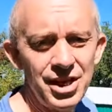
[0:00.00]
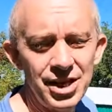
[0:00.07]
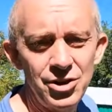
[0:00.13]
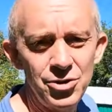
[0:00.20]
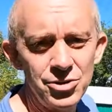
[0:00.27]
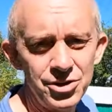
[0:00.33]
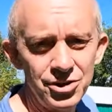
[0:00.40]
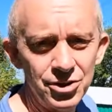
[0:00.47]
you
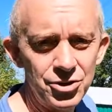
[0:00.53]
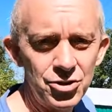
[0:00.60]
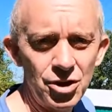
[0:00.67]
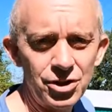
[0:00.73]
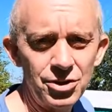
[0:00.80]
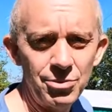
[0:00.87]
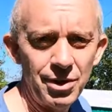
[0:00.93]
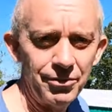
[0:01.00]
get used to the
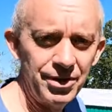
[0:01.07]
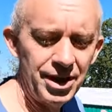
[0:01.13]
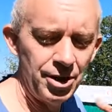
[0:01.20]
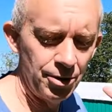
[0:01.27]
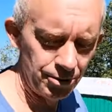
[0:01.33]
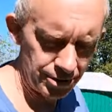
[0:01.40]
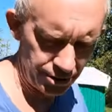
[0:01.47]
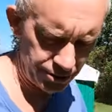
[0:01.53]
structure of my
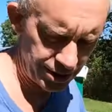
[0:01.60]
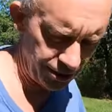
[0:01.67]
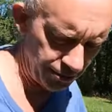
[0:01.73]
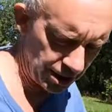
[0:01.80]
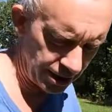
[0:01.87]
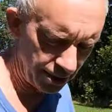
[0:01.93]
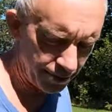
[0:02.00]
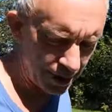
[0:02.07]
video, it'll
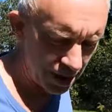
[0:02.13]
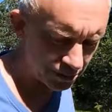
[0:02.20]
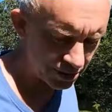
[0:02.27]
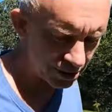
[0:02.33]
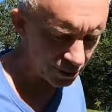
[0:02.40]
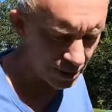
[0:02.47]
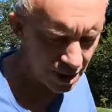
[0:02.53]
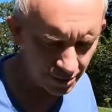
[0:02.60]
seem like I'm
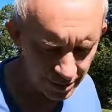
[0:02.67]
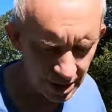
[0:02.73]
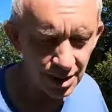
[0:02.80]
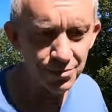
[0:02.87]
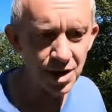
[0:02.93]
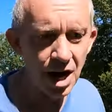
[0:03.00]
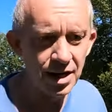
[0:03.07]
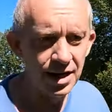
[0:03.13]
bouncing around, but
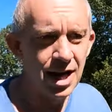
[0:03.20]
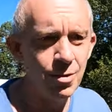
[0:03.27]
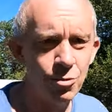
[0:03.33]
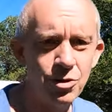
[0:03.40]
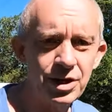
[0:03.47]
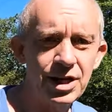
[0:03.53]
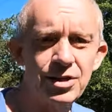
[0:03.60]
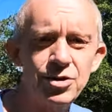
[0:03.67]
I'm not. I
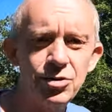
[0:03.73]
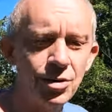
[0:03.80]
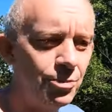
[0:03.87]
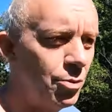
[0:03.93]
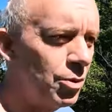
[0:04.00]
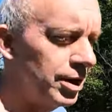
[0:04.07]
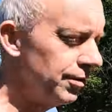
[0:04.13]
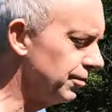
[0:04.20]
will get to
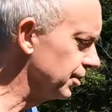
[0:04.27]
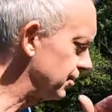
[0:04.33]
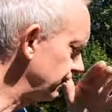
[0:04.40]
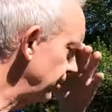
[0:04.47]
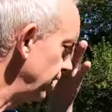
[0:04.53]
the point of this